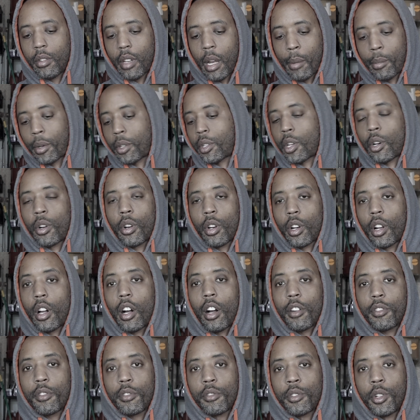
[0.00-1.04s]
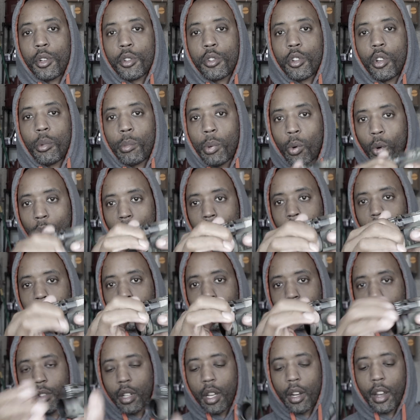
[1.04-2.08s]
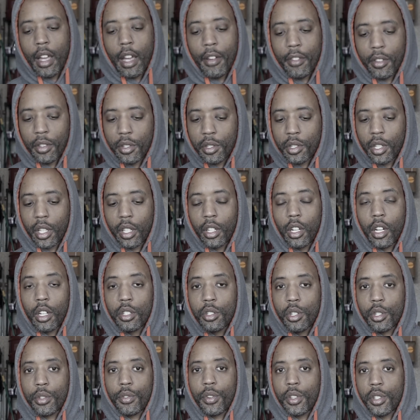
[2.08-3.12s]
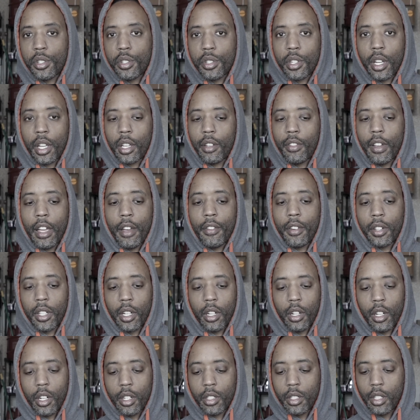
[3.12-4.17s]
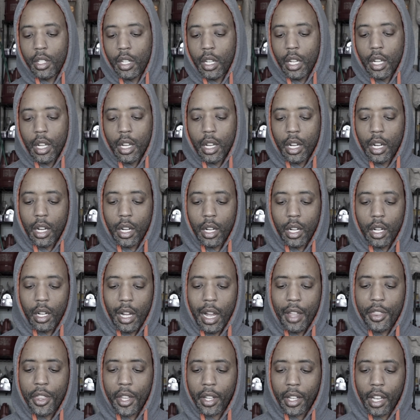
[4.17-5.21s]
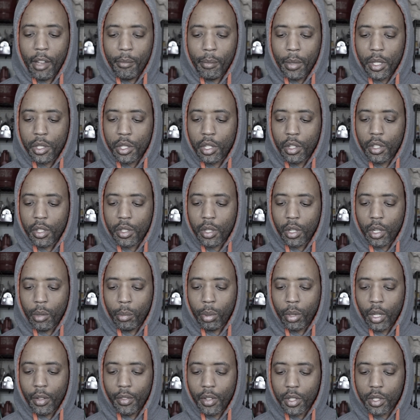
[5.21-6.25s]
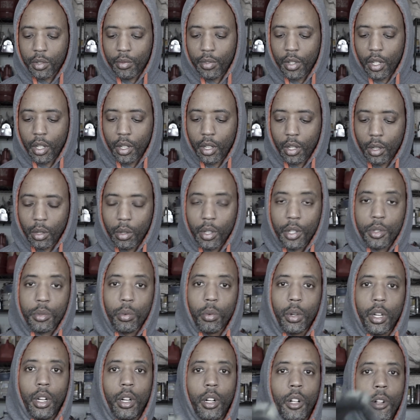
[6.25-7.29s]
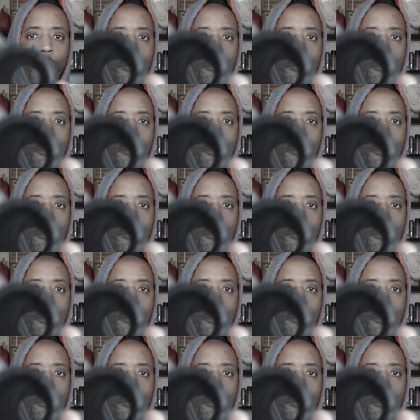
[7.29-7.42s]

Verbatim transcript: I'm gonna turn it off. There's no point in having this thing on just for the sake of having it on. I think I mentioned this on a previous video as well.